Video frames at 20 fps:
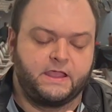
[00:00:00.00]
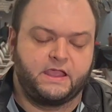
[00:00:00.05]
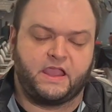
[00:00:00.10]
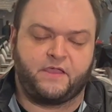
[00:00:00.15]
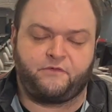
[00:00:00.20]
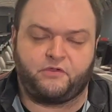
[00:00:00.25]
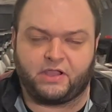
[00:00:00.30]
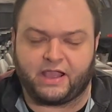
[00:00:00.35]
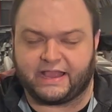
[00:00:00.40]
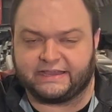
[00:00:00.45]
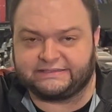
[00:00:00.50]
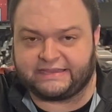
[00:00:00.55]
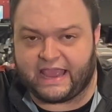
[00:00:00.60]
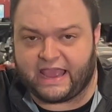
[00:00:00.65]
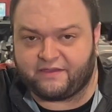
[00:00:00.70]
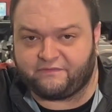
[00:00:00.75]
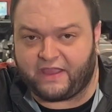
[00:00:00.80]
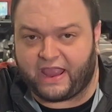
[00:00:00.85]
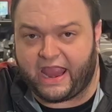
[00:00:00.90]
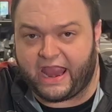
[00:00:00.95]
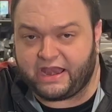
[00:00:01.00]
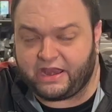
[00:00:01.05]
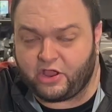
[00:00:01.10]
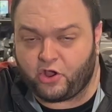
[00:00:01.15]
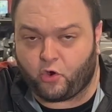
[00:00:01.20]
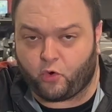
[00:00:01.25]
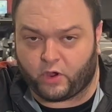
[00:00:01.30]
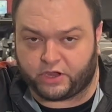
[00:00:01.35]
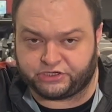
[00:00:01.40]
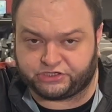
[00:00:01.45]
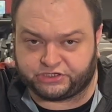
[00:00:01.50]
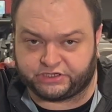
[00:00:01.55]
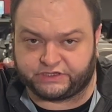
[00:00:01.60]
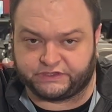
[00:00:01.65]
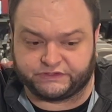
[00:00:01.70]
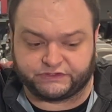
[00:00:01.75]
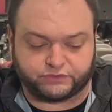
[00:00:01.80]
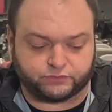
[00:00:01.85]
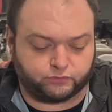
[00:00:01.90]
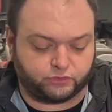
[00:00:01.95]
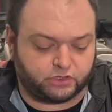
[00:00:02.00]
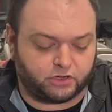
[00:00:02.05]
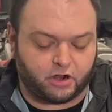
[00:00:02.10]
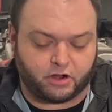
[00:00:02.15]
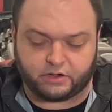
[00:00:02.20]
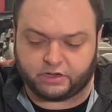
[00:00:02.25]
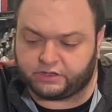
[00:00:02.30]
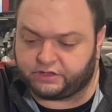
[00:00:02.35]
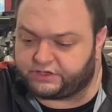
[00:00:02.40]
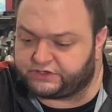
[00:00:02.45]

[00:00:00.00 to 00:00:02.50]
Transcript: If you guys have any questions regarding